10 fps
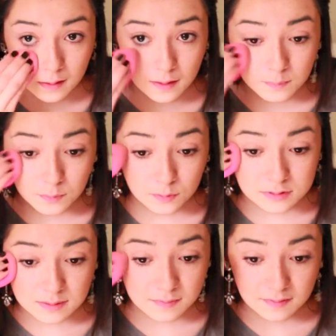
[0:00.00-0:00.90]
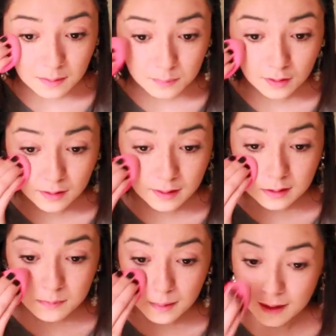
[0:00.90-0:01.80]
and pull some of that
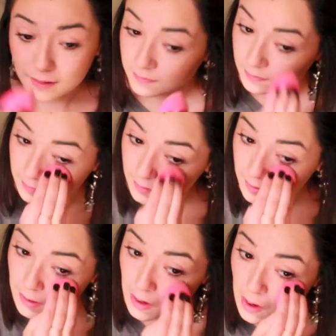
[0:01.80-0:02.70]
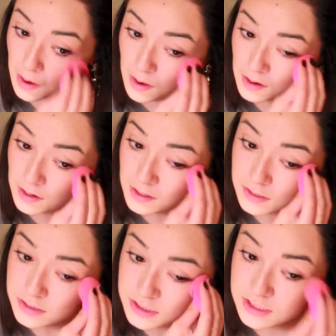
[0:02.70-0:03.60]
product back there,
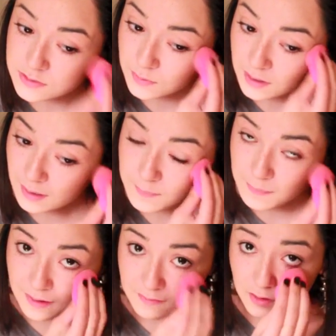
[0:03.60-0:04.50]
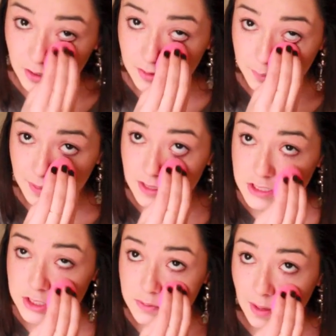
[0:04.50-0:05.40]
just where I may have gone a bit too